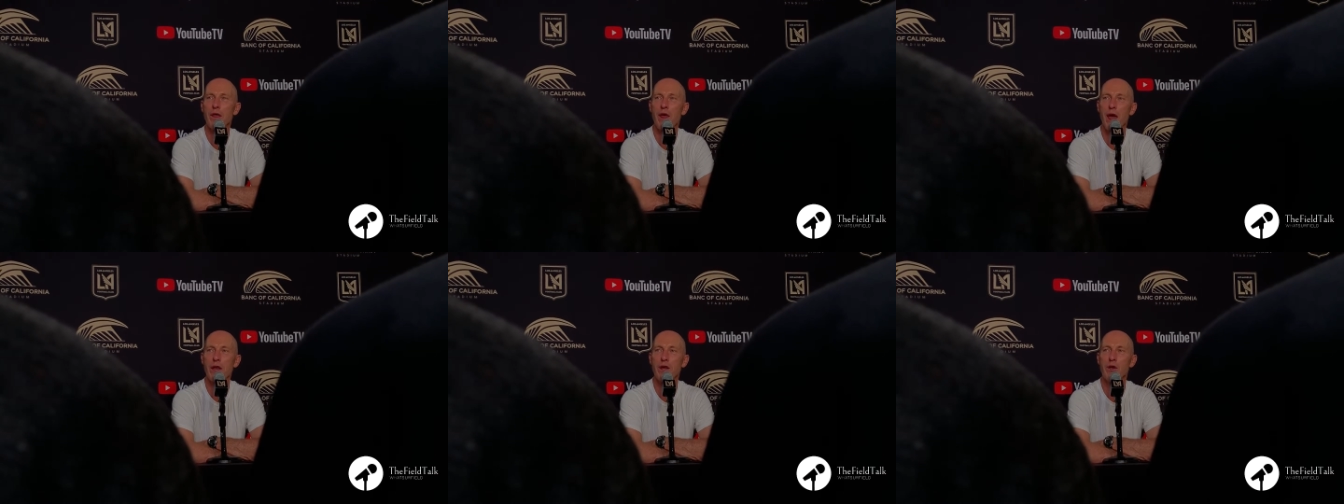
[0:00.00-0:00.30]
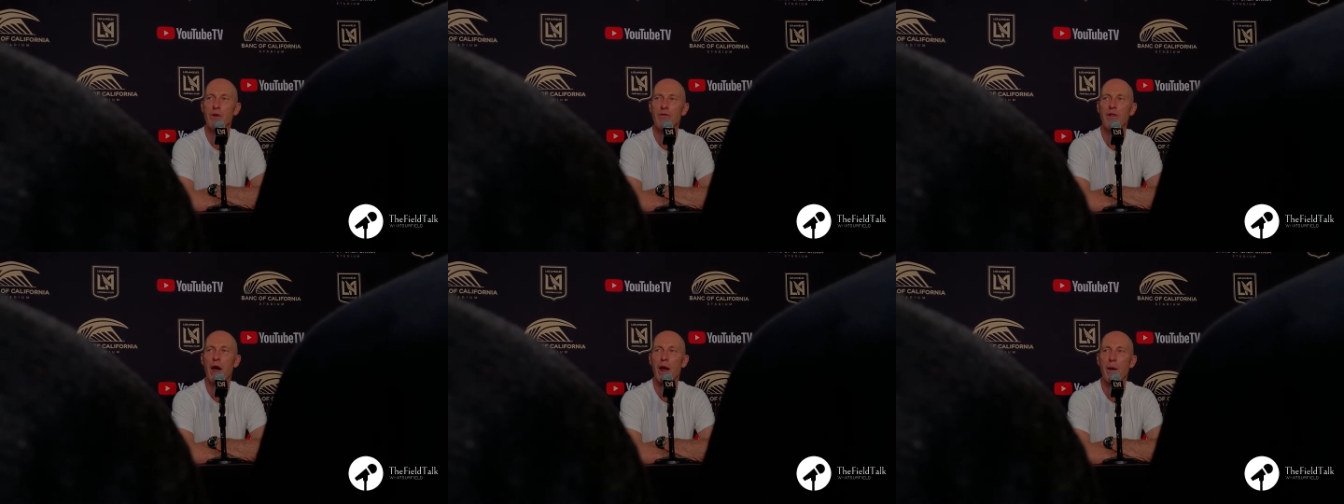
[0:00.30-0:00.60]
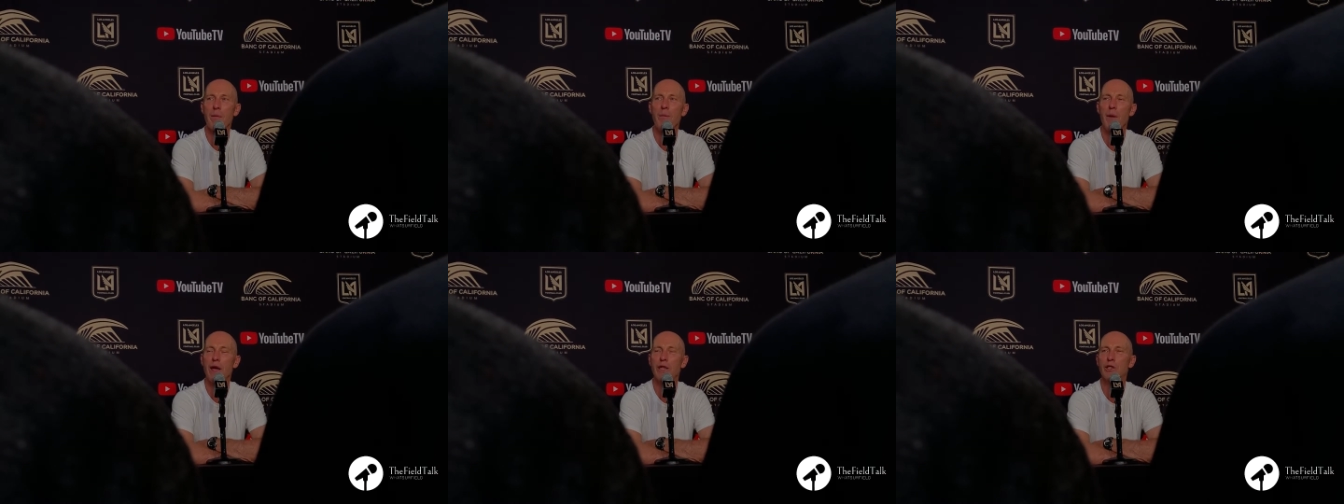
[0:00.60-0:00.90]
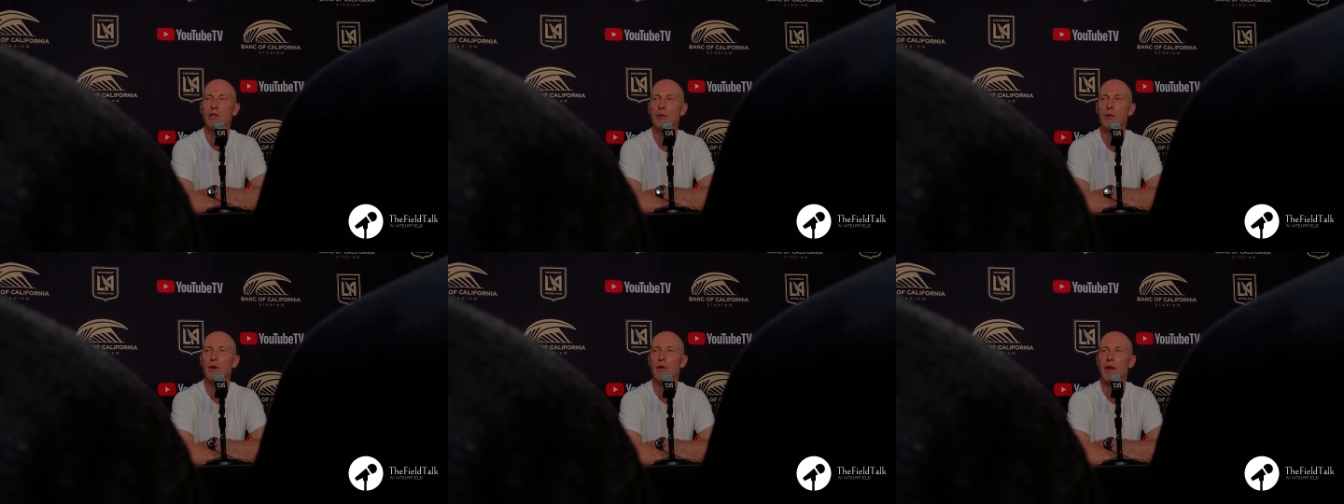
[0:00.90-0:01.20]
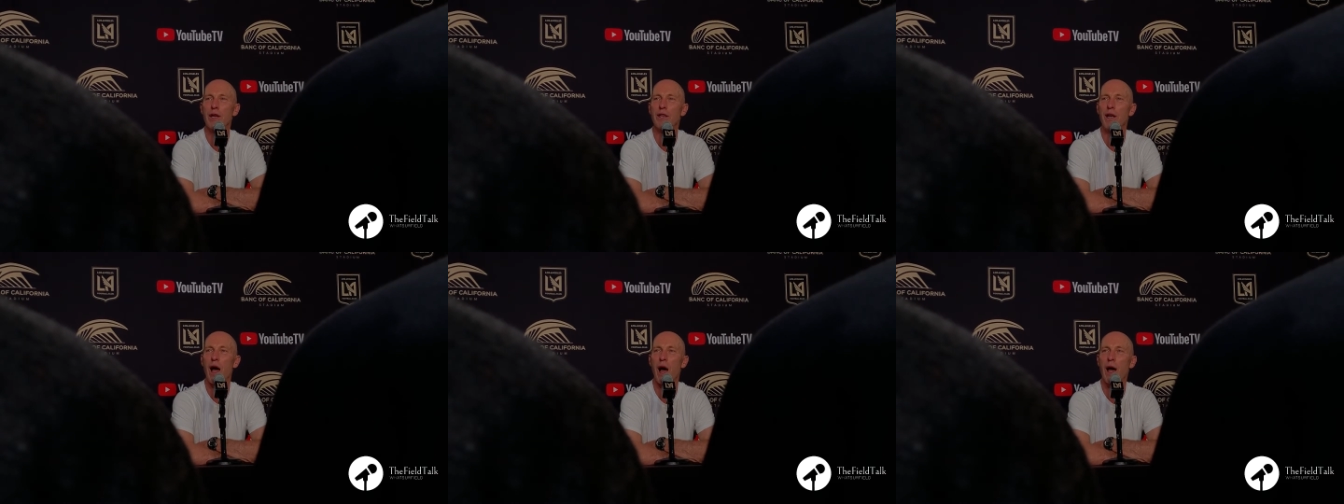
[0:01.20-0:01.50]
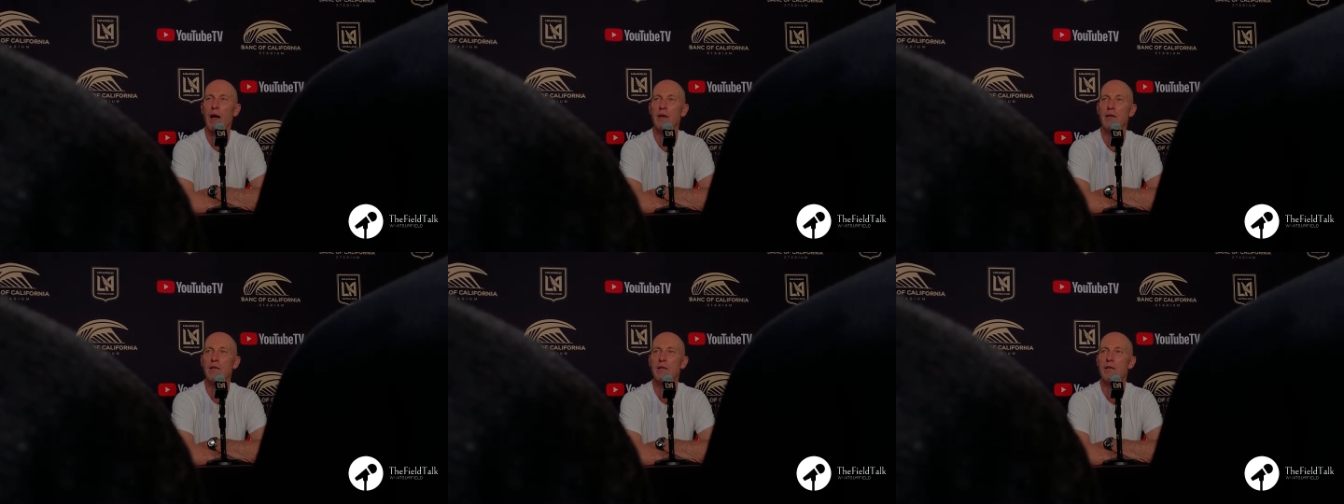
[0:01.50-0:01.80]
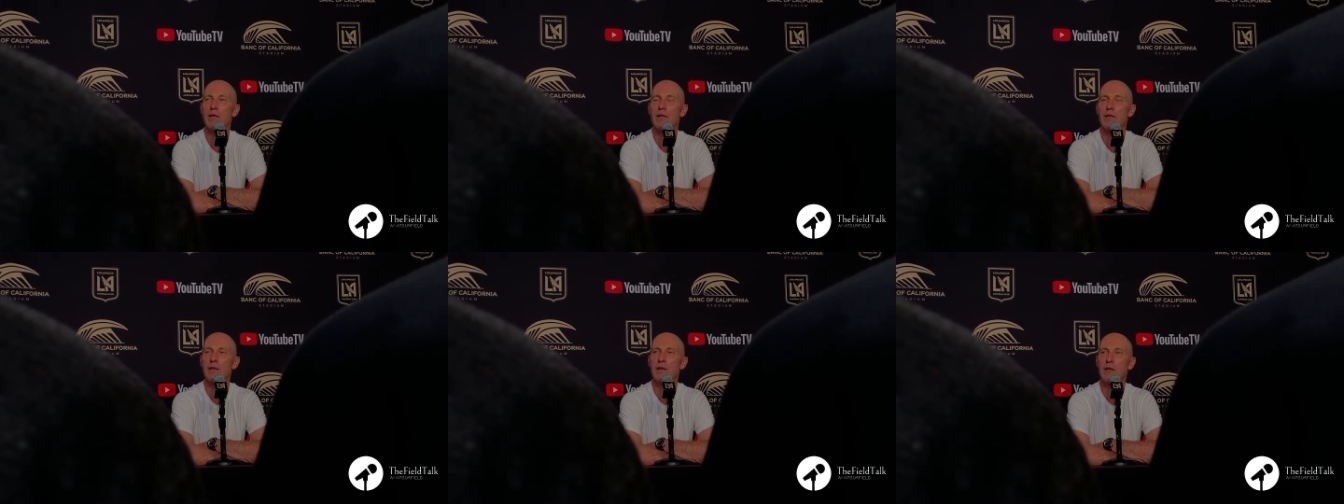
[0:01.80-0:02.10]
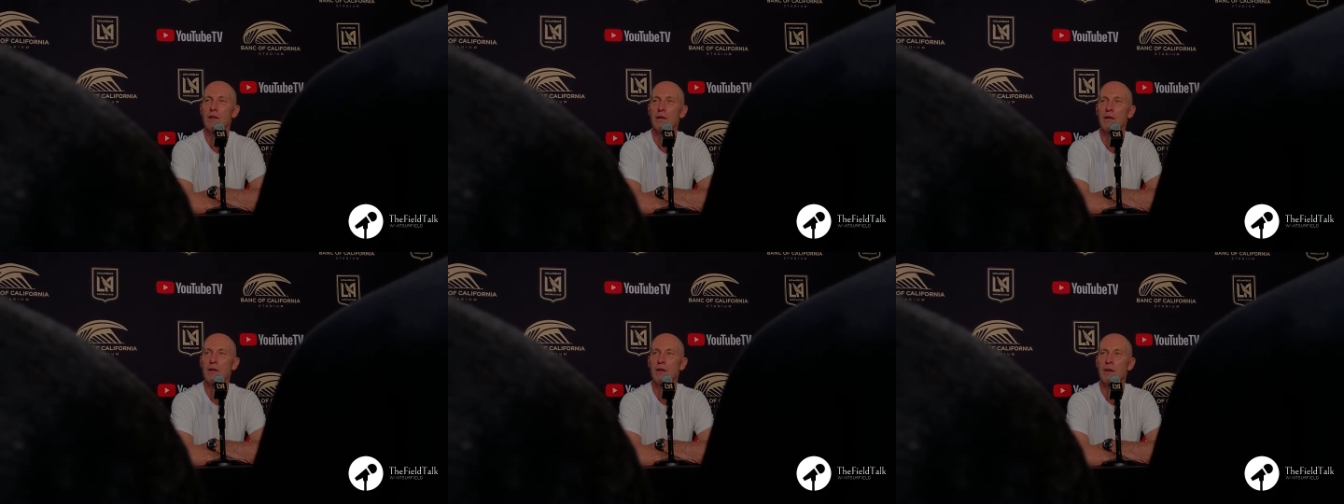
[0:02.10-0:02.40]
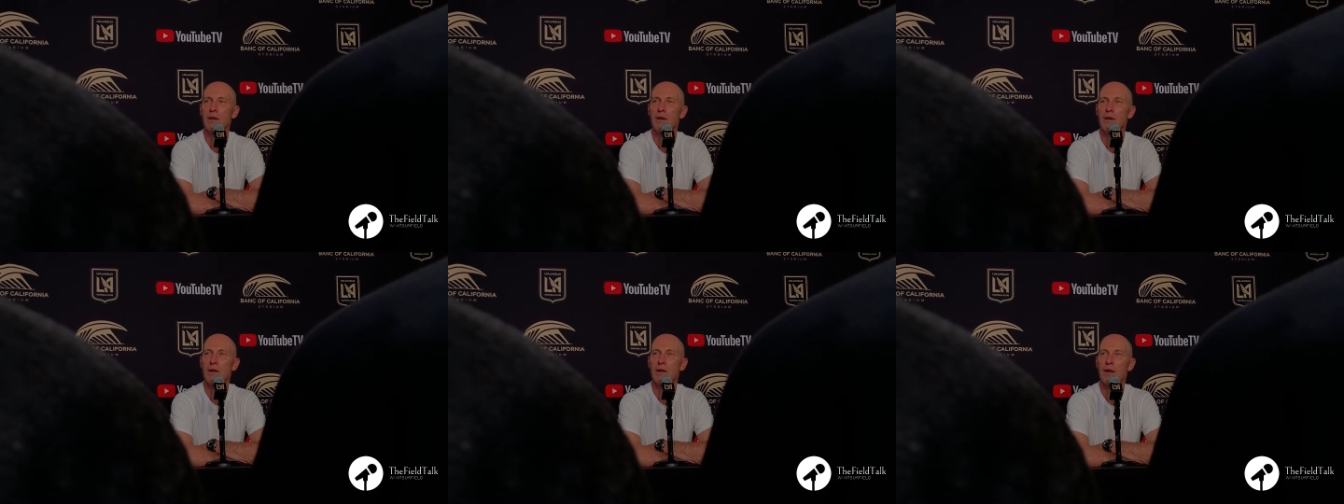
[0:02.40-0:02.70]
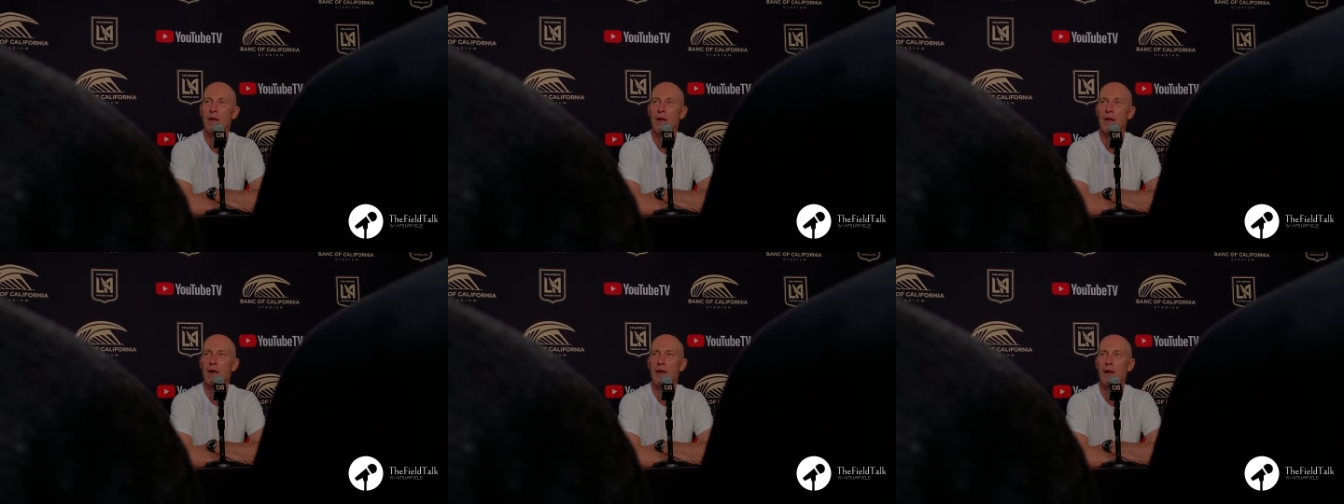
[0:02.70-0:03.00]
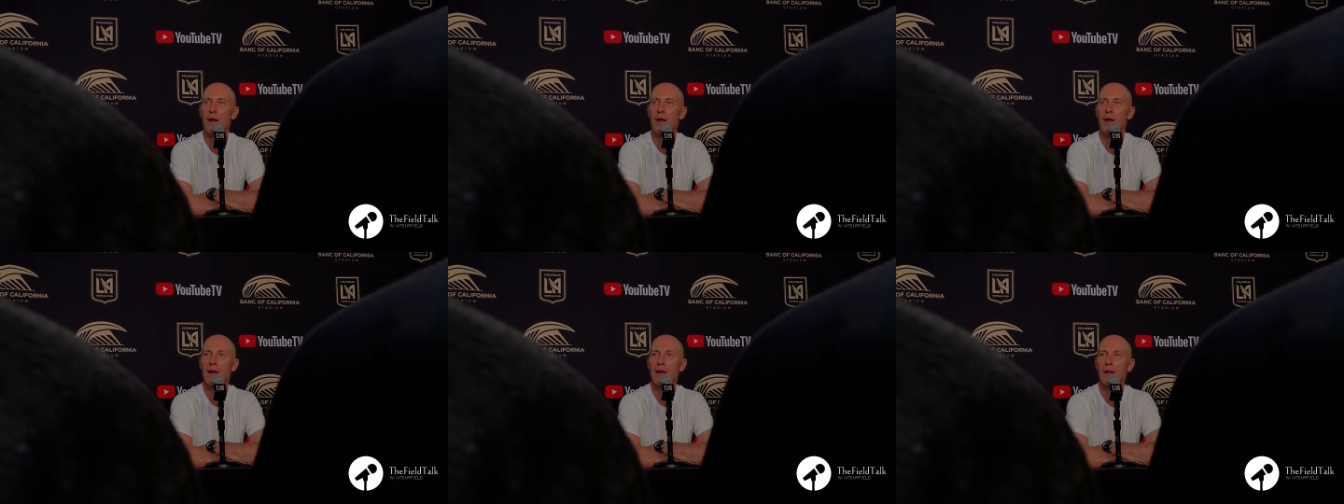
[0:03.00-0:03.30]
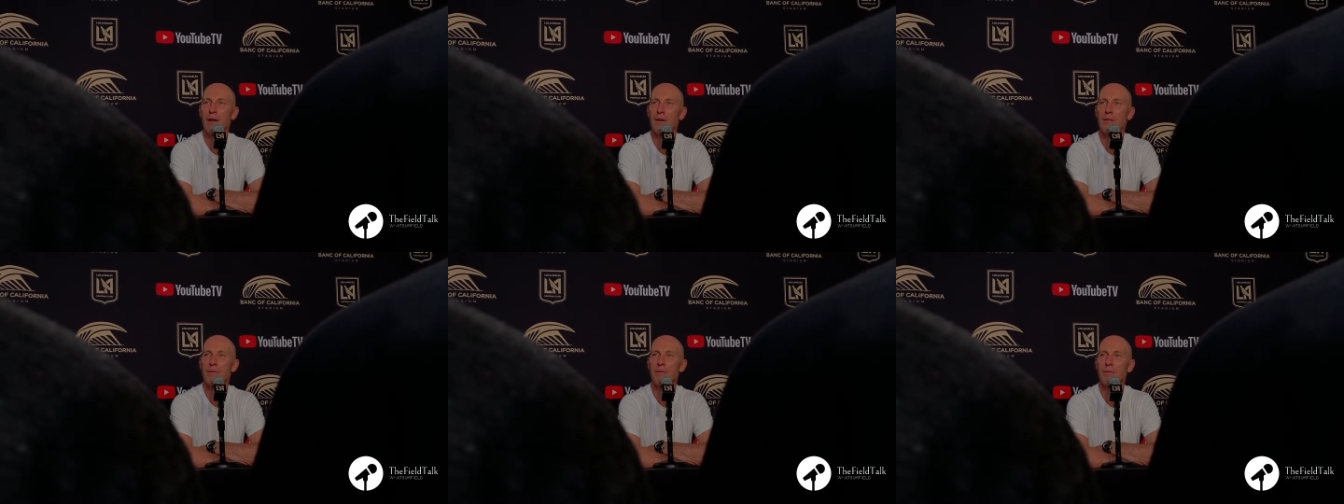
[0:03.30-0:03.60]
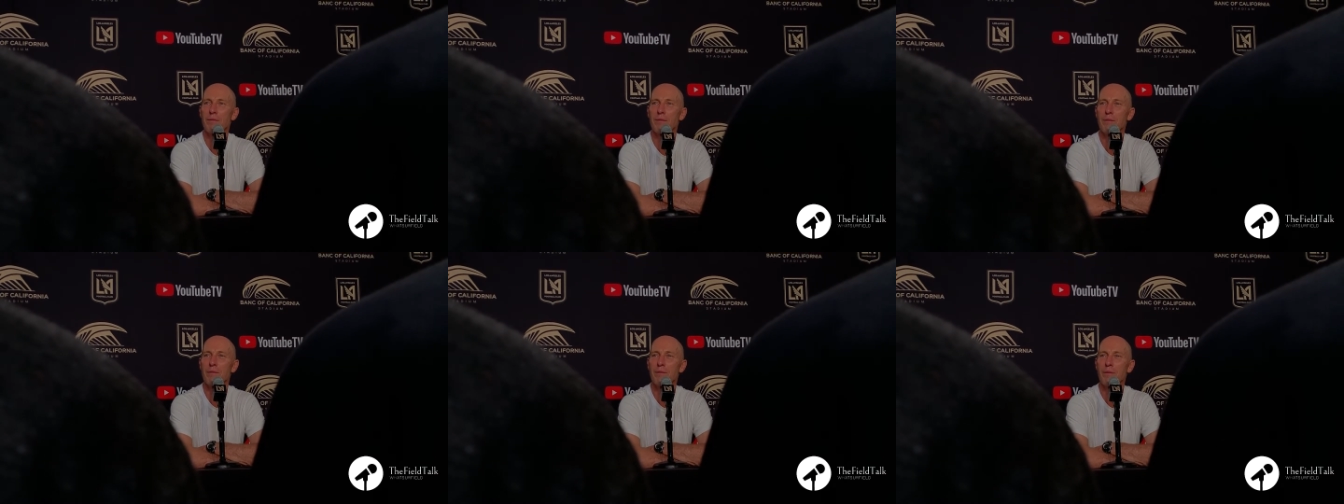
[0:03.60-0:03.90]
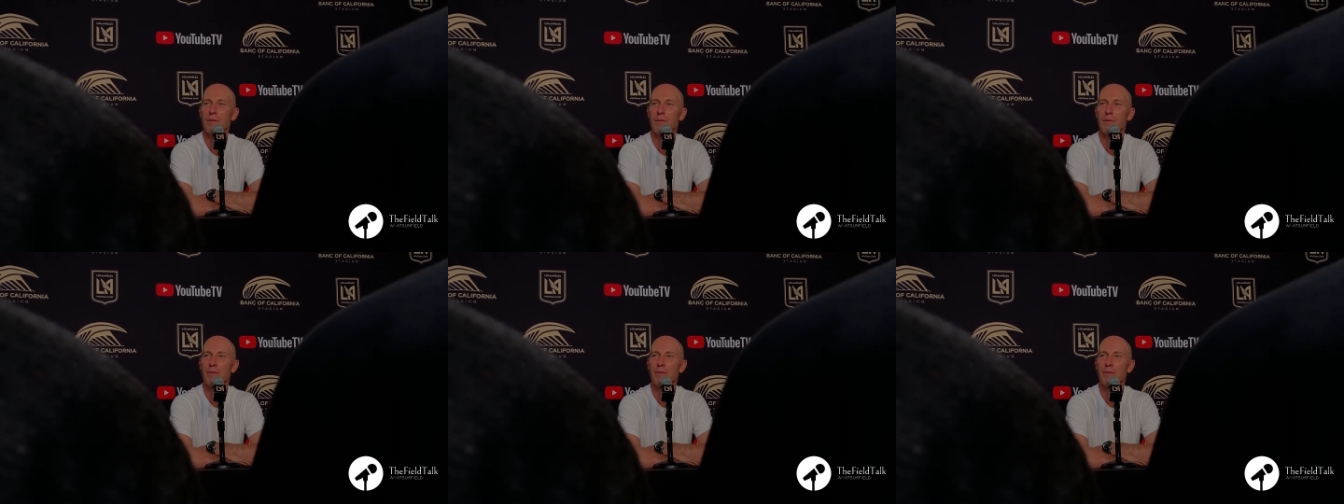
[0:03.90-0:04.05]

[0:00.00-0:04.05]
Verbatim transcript: then you've got to make sure that guys um,